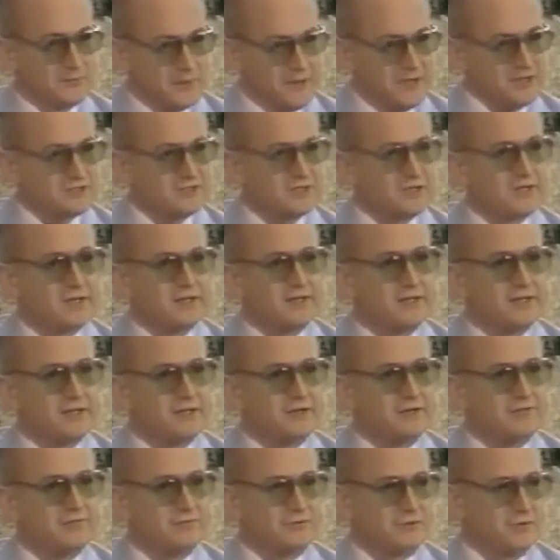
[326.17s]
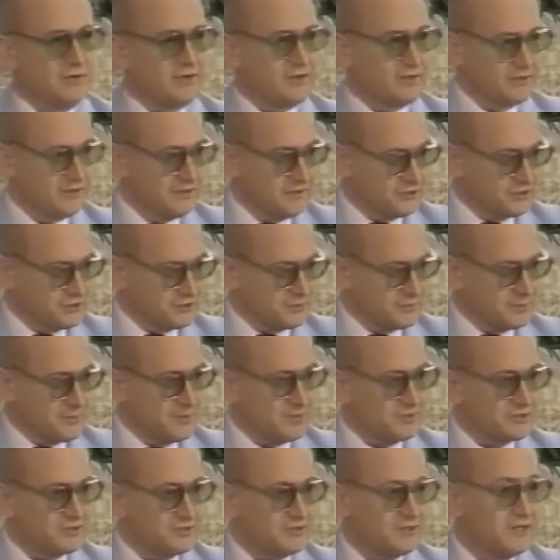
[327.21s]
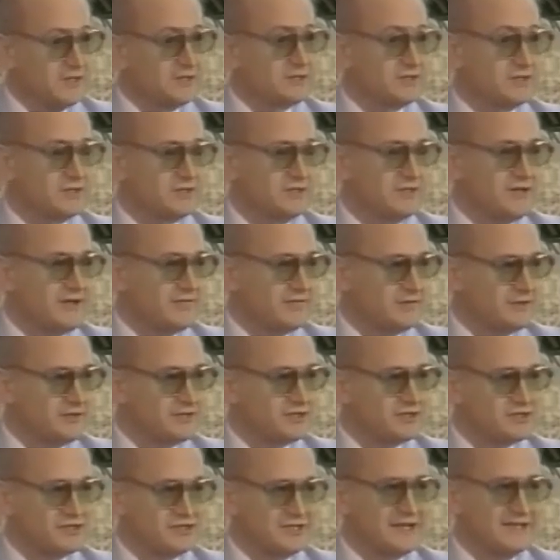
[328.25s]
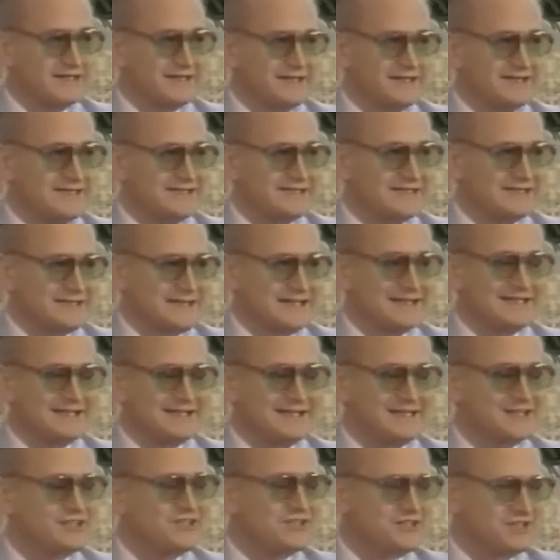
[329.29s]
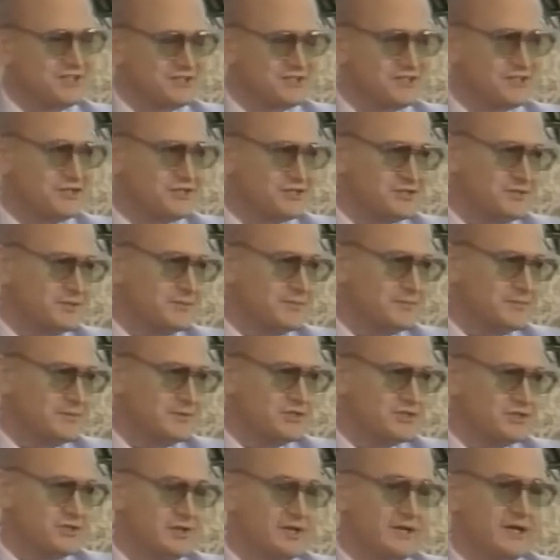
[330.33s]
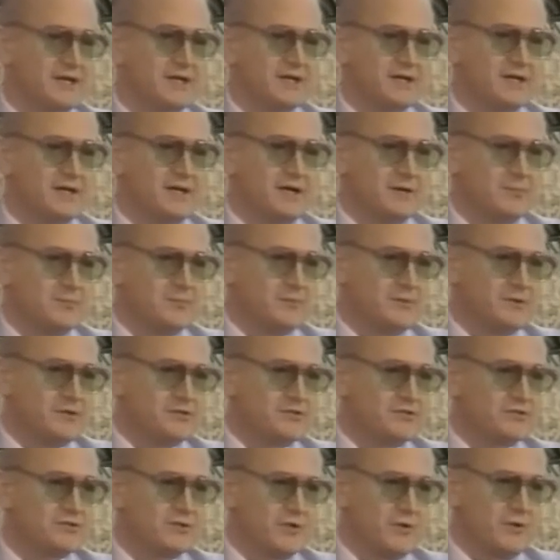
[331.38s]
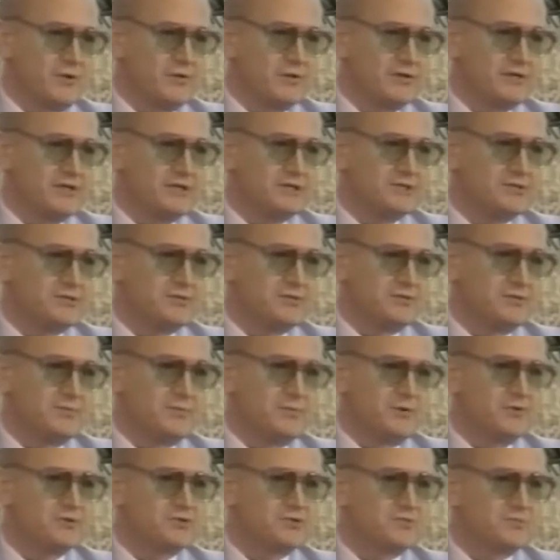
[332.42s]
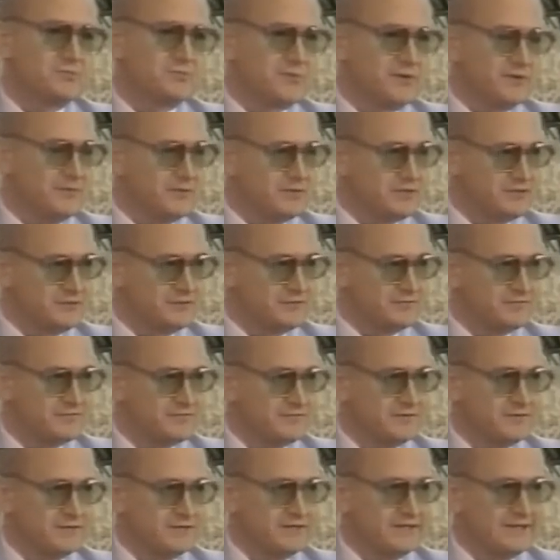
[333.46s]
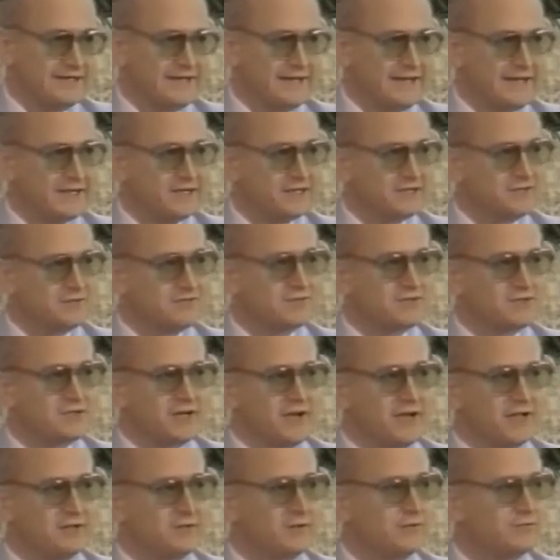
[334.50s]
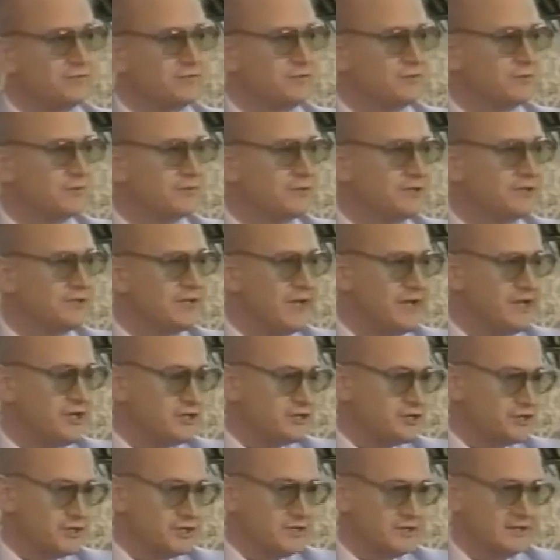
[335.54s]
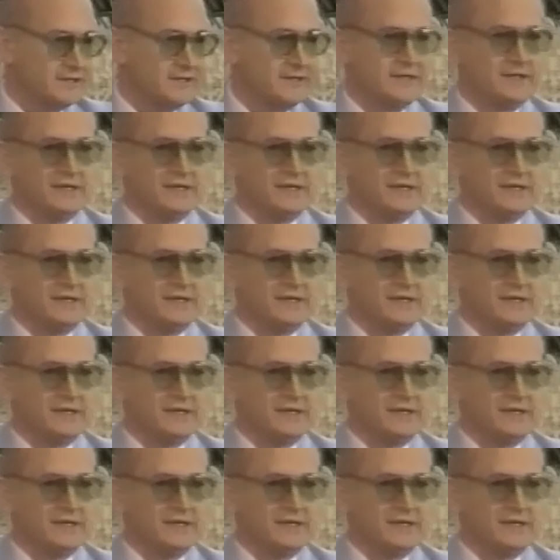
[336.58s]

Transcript: Basically, if you're a religious person, it's a devilish satan, satanistic system which appeals only to the most primitive, negative side of human nature.